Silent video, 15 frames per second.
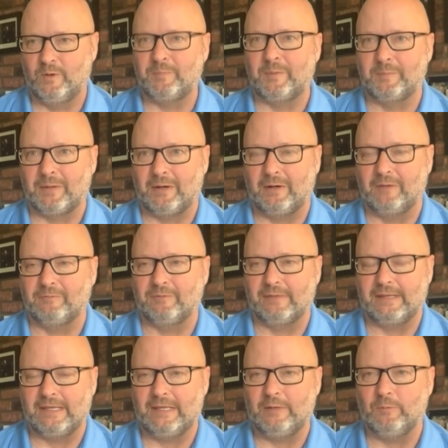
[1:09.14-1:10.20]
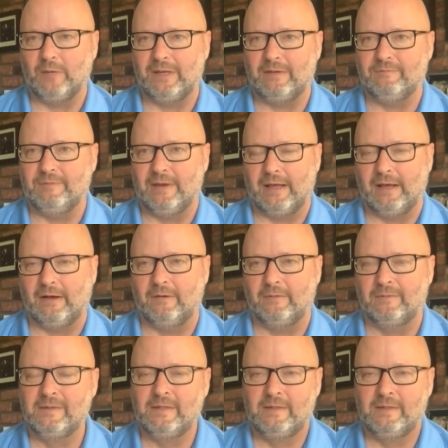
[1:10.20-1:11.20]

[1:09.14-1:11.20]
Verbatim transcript: preparing for the heat wave now.